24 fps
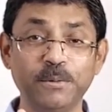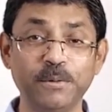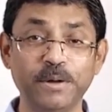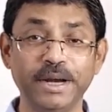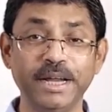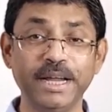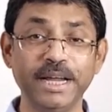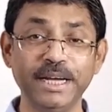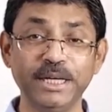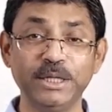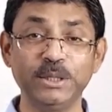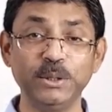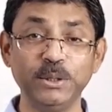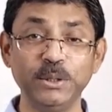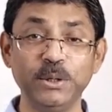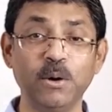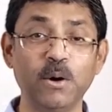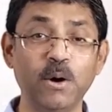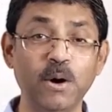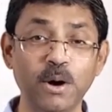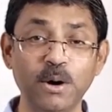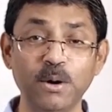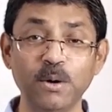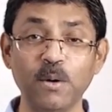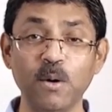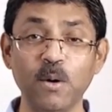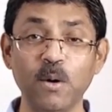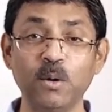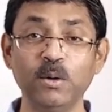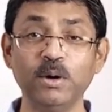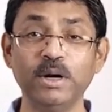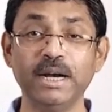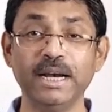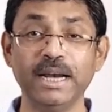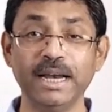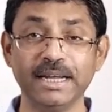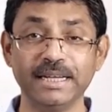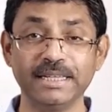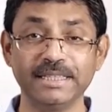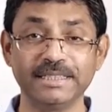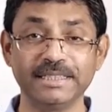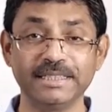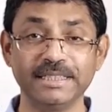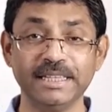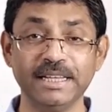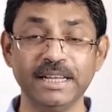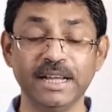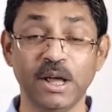create your own
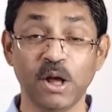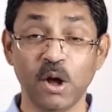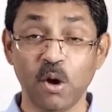legacy,